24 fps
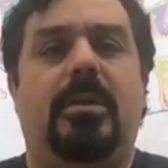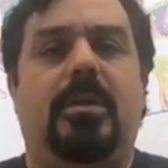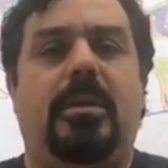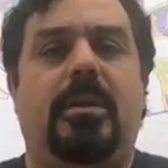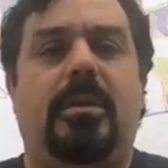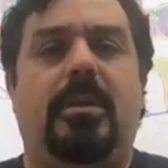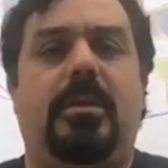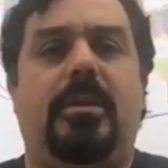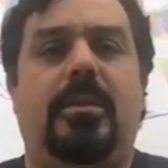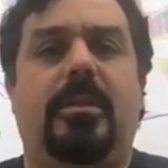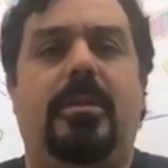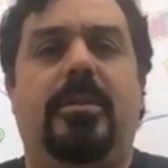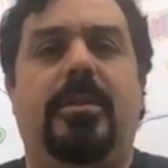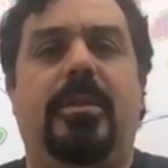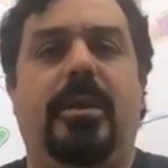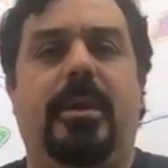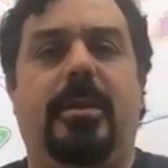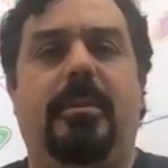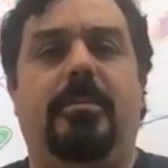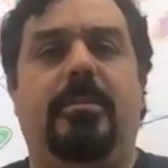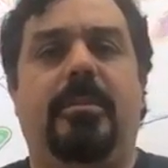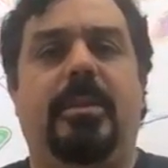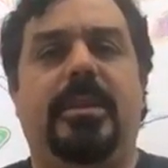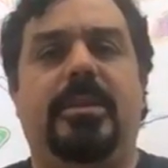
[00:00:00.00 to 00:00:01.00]

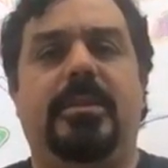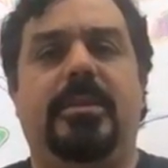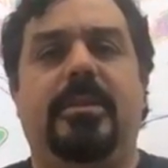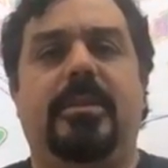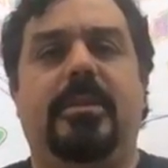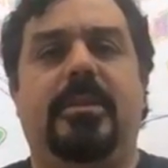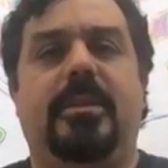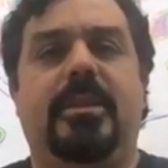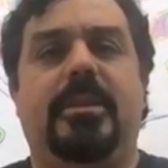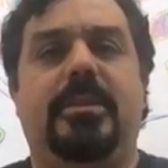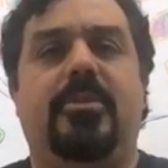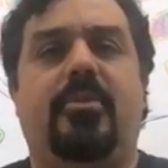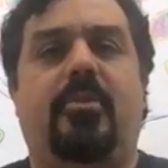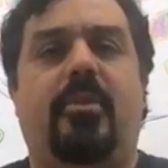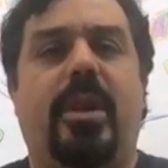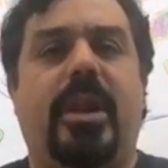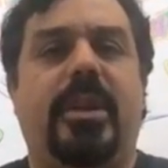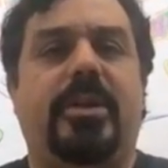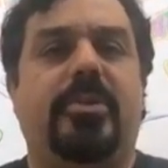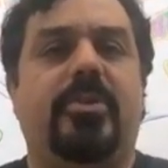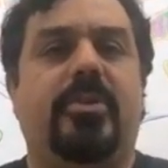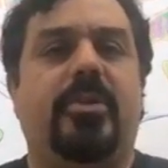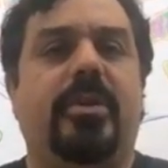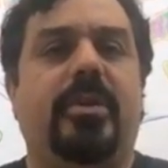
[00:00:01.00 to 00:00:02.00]
the
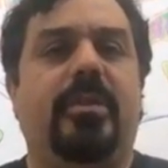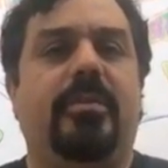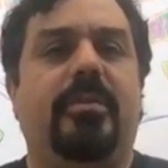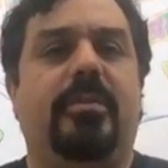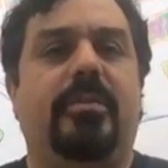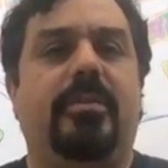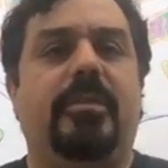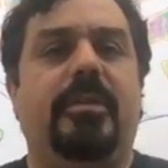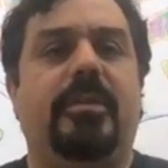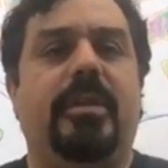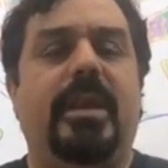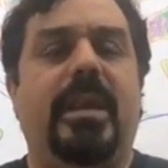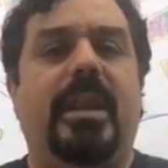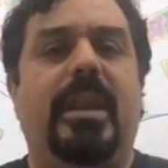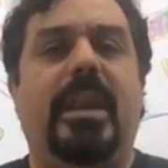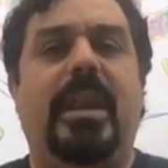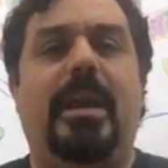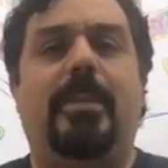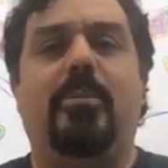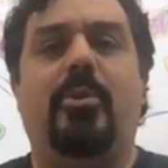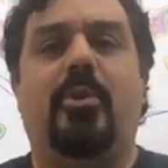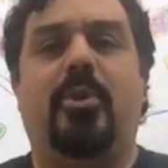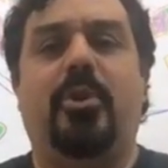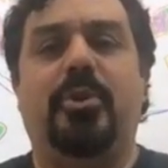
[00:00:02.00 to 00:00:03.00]
director of El
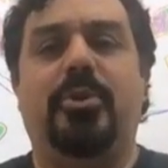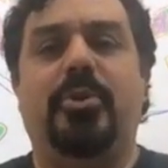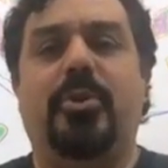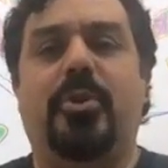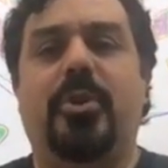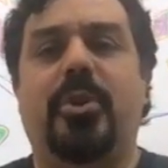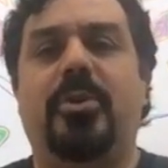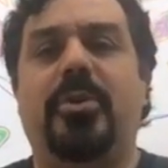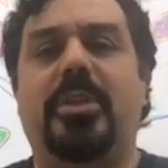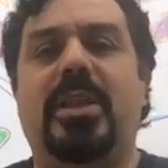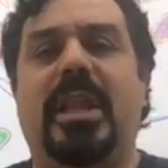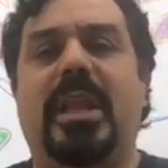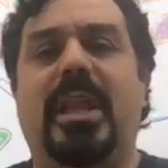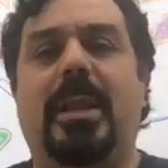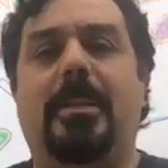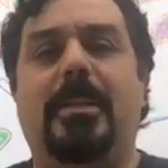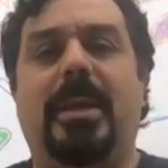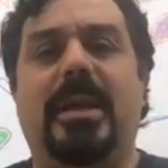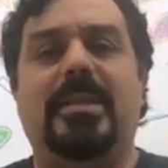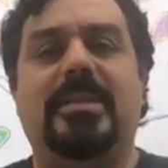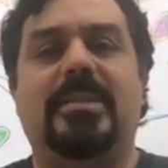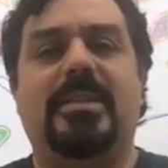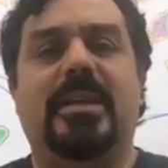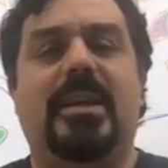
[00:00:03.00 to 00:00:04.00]
Laboratorio de la
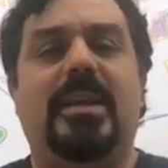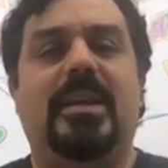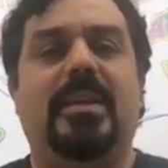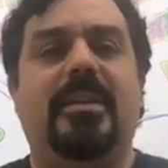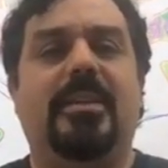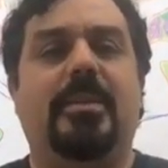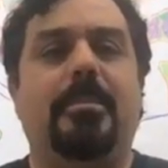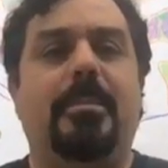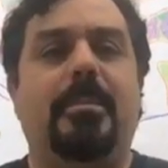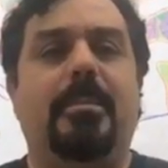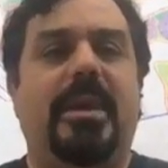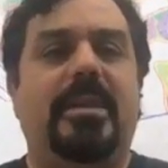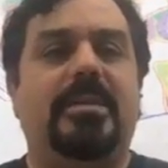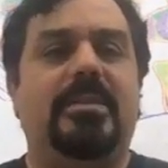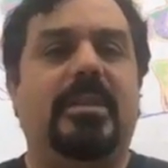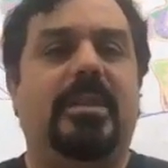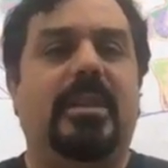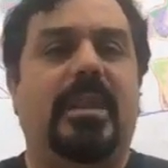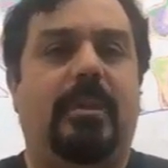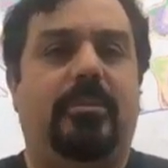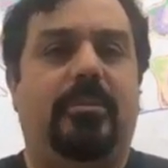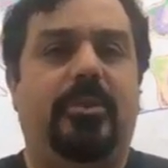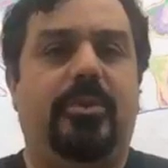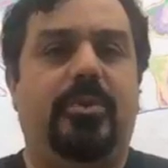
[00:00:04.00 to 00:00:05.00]
Máscara, the Mask
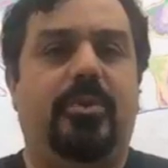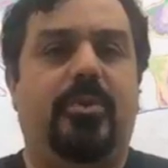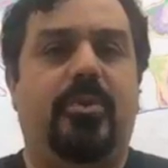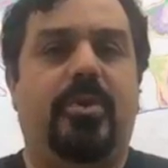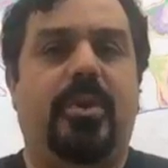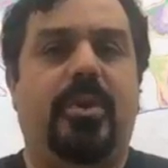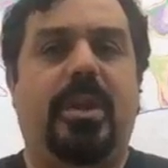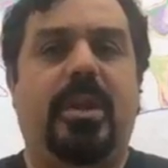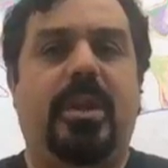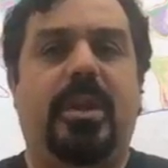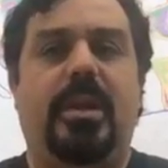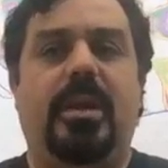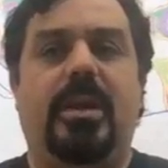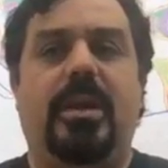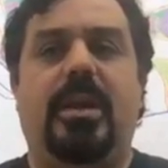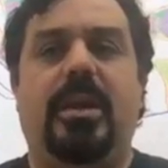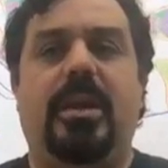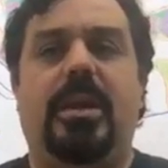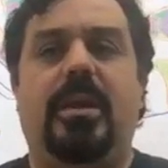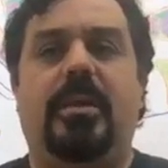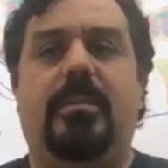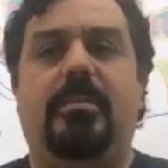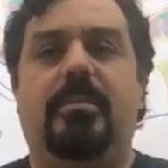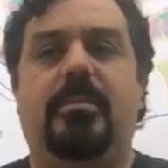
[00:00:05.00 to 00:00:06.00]
Laboratory,
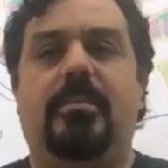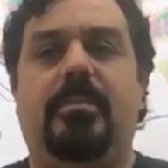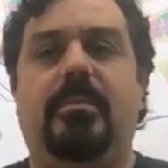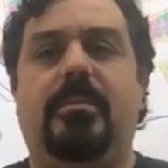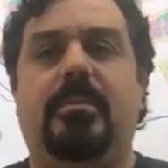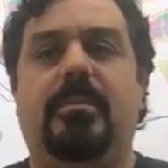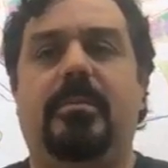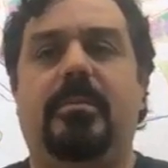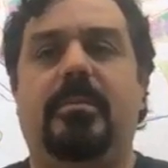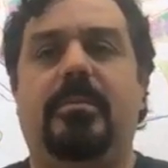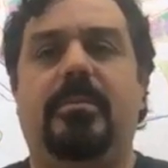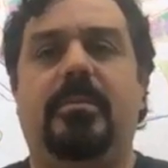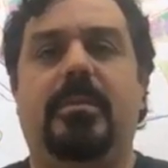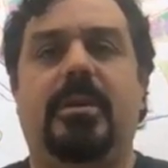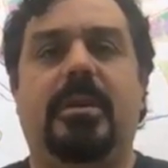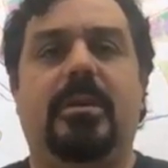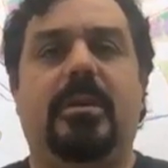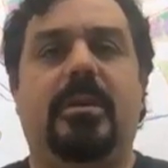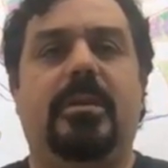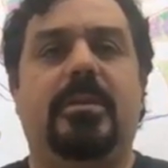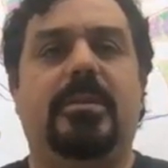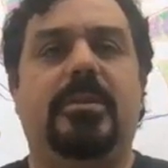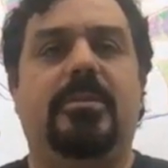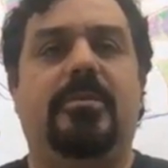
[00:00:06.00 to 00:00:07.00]

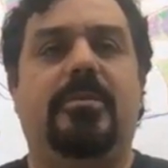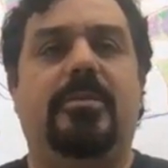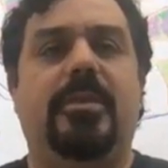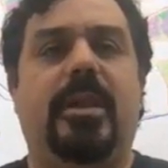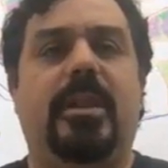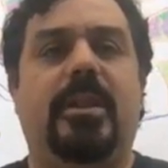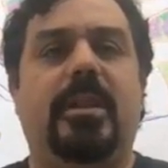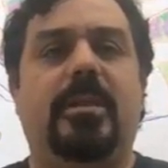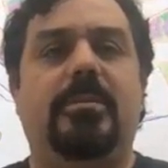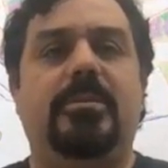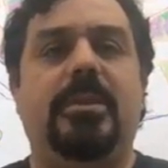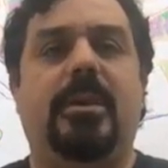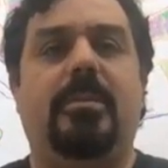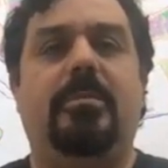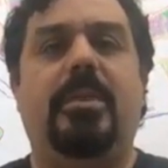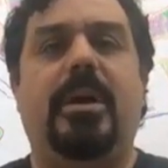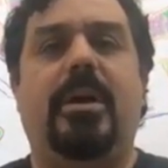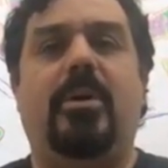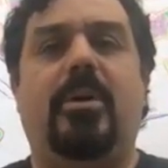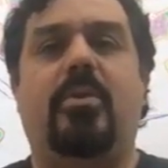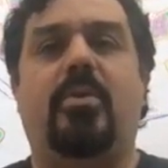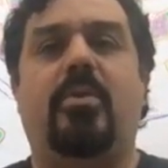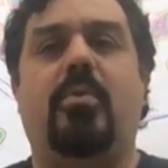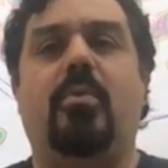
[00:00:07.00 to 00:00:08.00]
developed
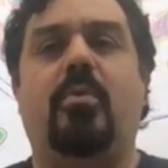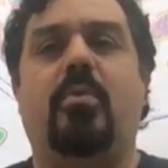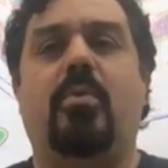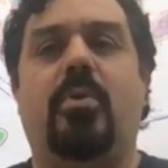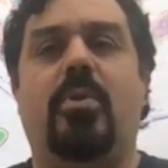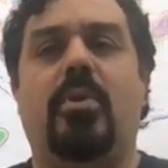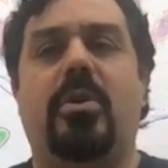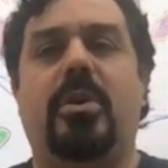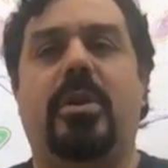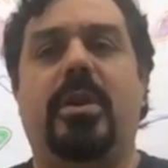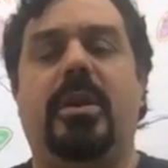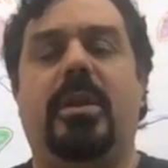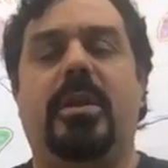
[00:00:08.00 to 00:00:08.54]
about her work